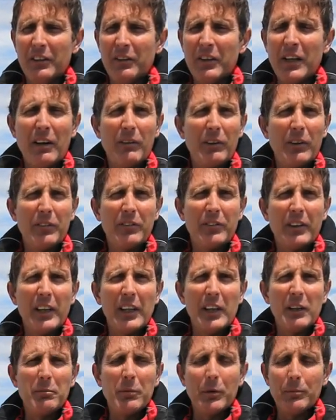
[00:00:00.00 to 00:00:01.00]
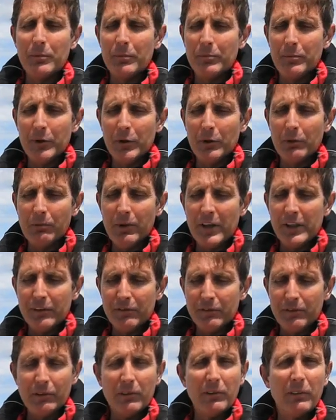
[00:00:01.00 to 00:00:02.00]
carry on sailing, but be all ready
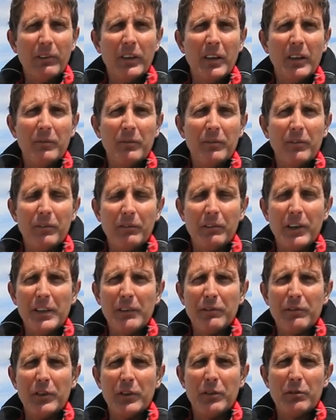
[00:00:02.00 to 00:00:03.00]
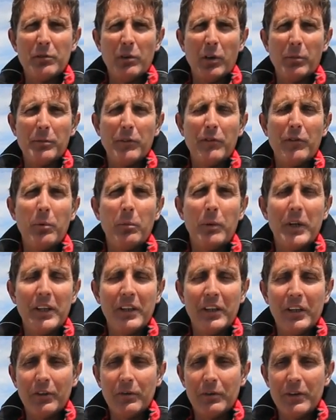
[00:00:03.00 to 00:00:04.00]
for the drop if the wind
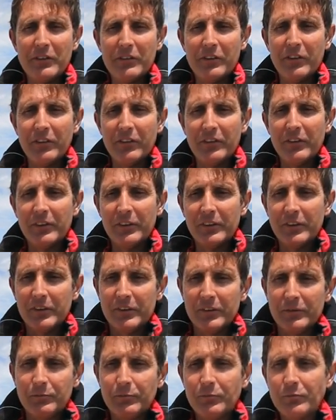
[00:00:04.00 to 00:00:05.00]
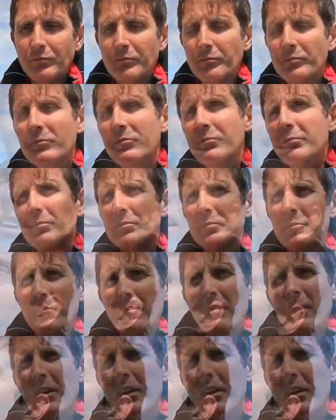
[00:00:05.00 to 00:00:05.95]
increases. Okay.